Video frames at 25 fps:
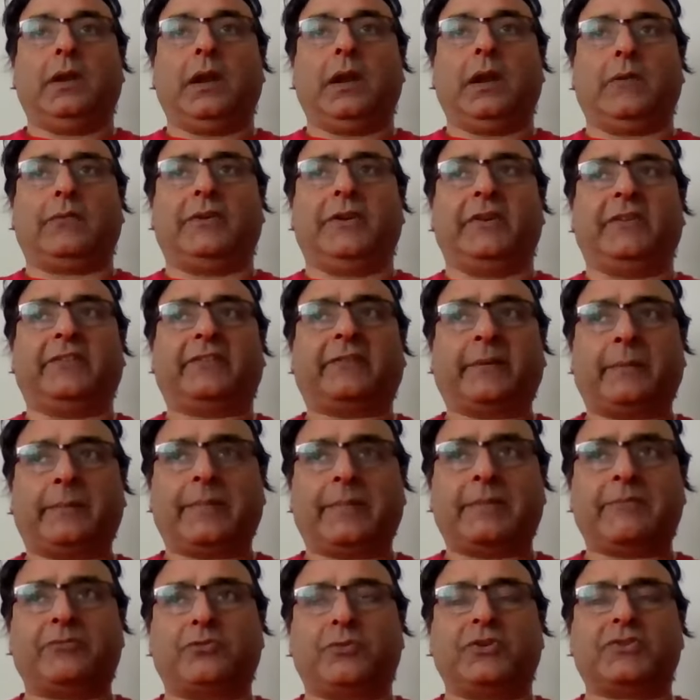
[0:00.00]
Now, the
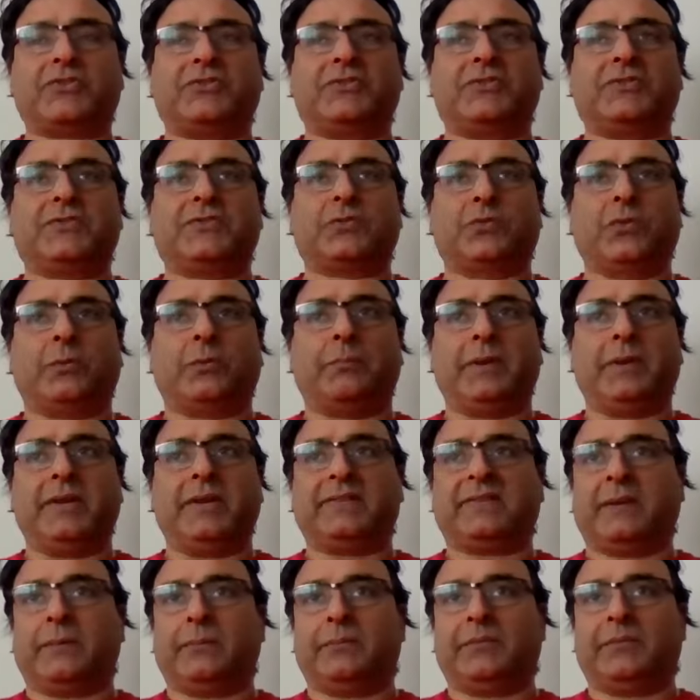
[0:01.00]
descriptive questions could
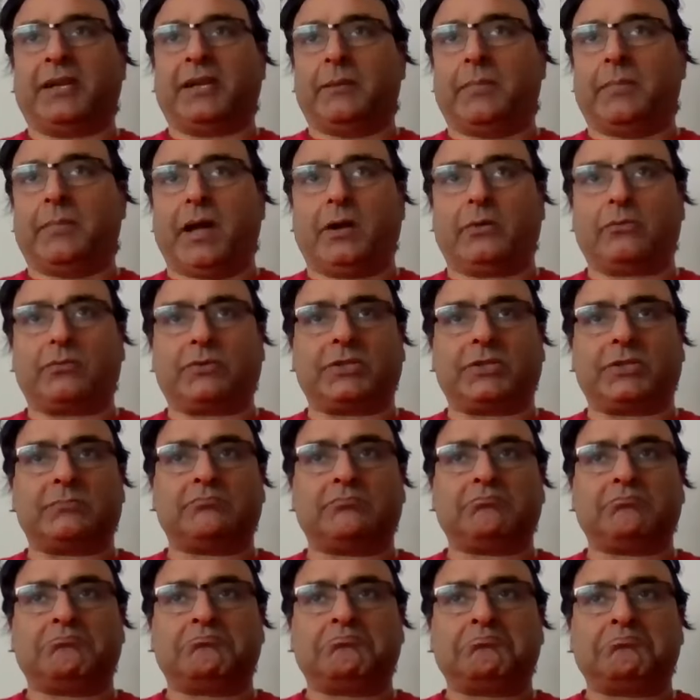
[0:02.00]
be something about
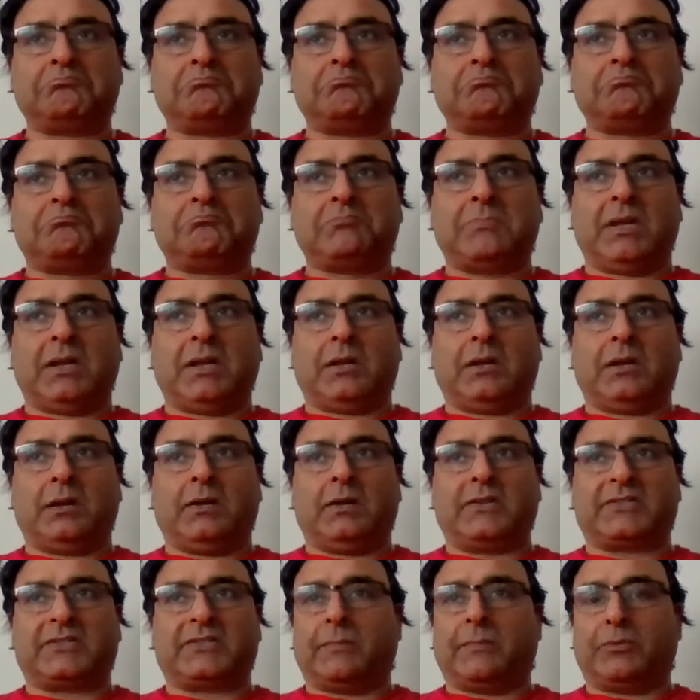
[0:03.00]

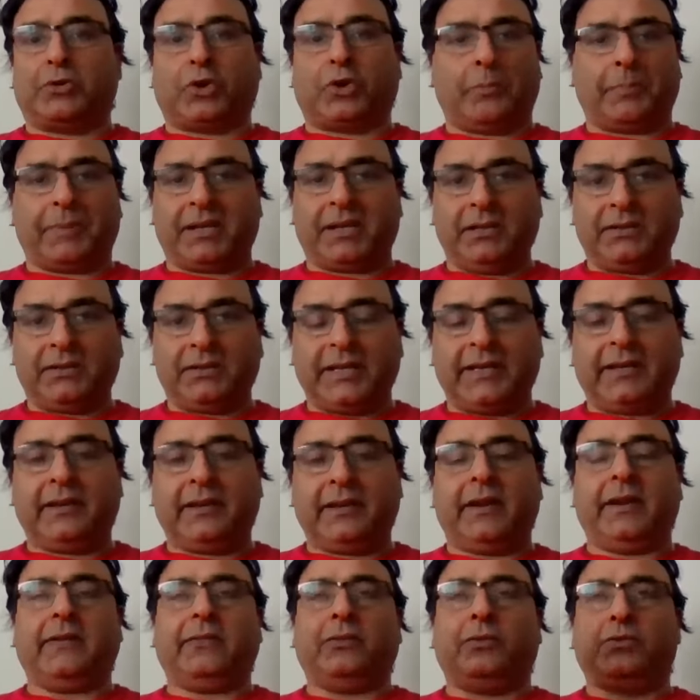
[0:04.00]
some topical
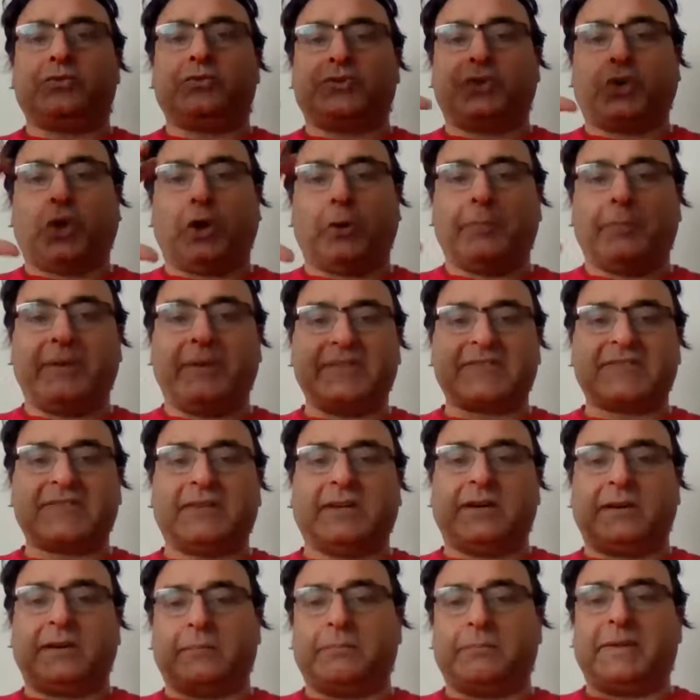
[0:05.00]
thing, and those topics
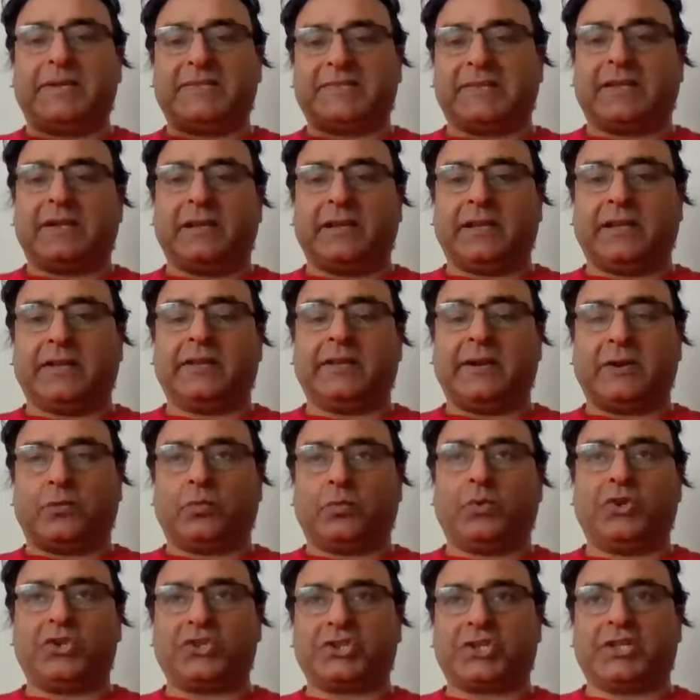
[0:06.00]
are basically
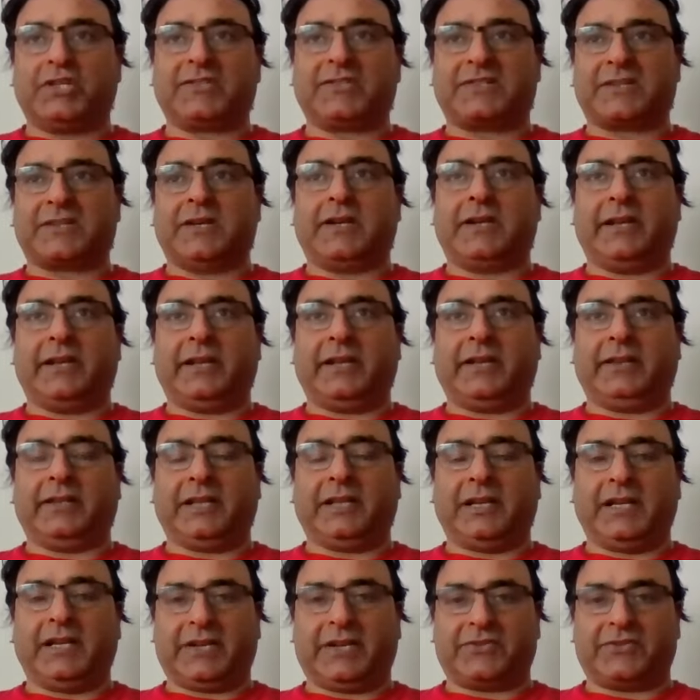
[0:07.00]
that we shall study in
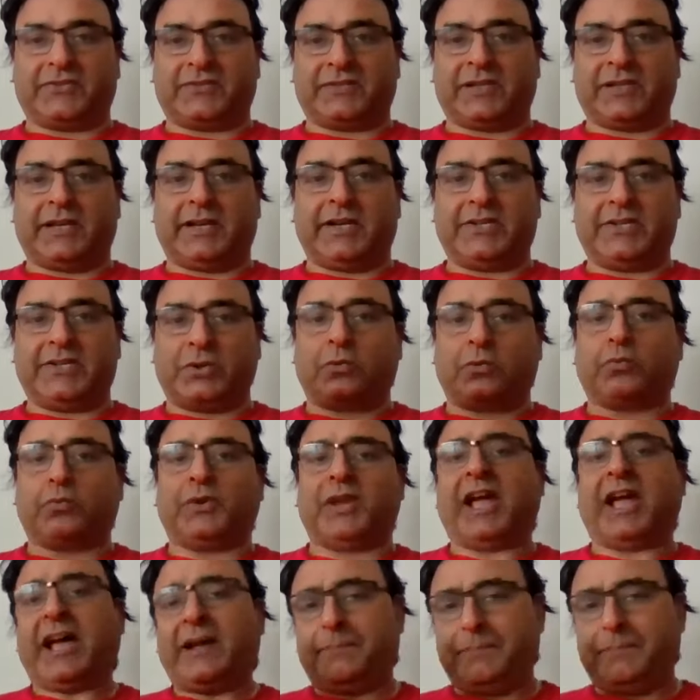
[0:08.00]
the lecture slides, or
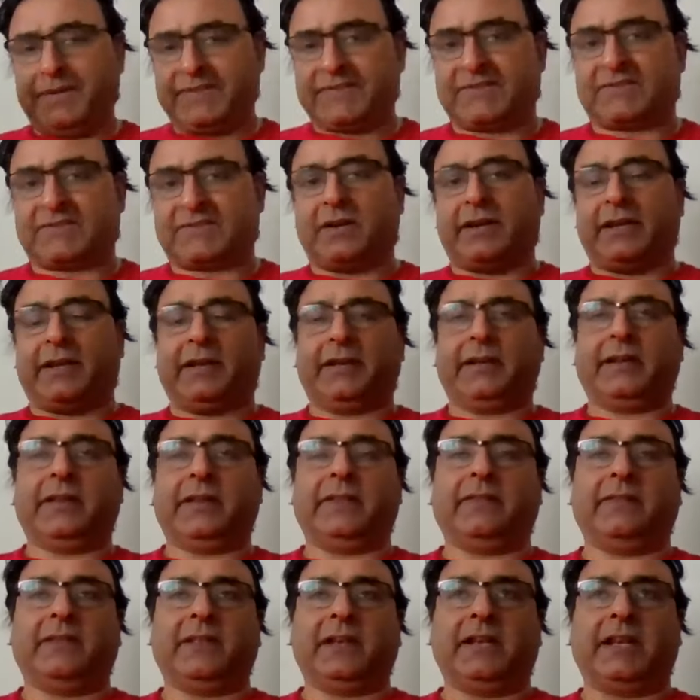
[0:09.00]
we have been studying
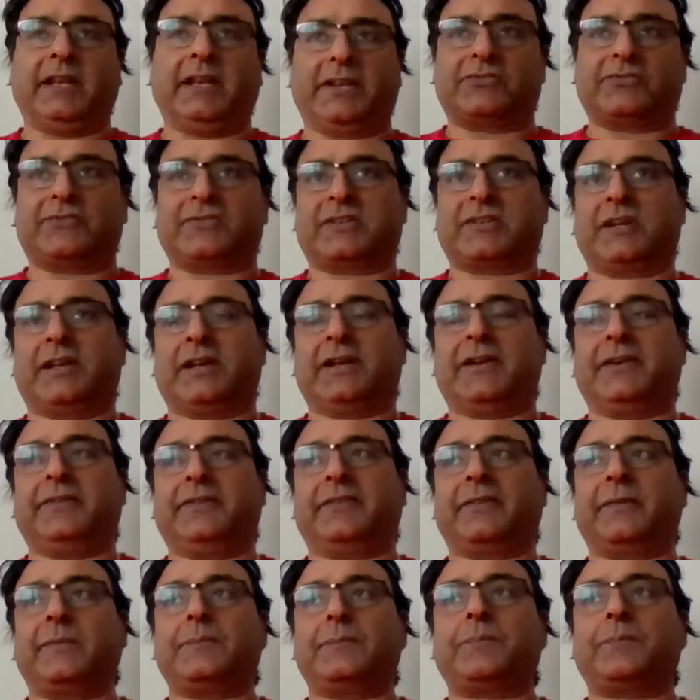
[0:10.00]
in the lecture
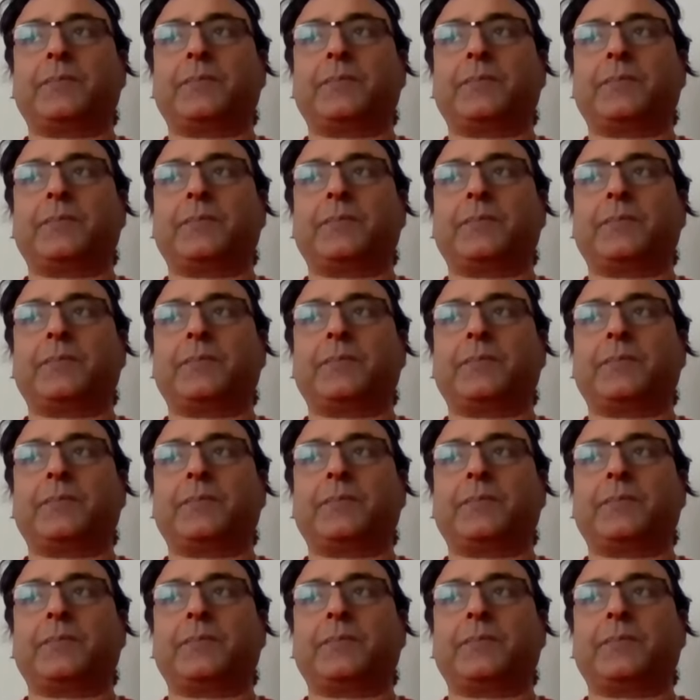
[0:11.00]
slides.